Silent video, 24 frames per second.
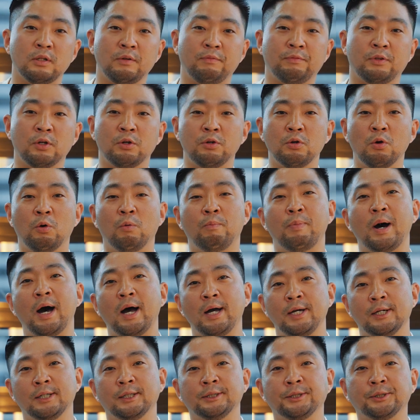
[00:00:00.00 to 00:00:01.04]
If there are no
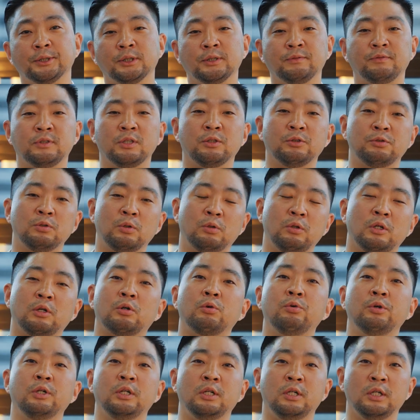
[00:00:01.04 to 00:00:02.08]
buyers or if there's no
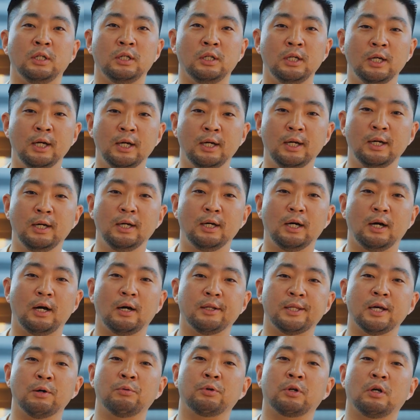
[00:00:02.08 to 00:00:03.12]
liquidity
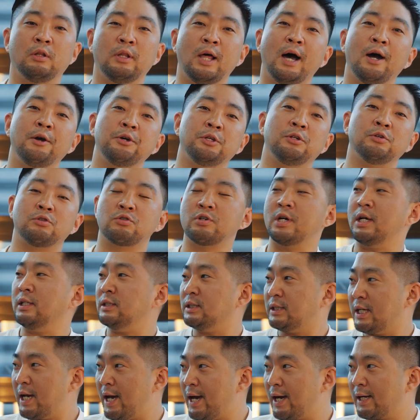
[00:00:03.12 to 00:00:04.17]
that would allow you to
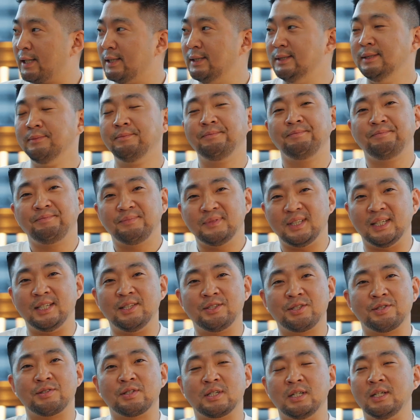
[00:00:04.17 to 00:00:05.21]
transact, then
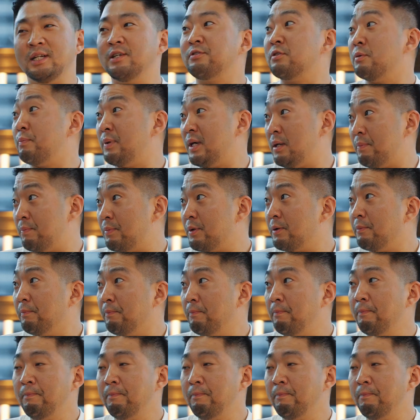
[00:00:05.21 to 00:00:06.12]
it's just good as a paper.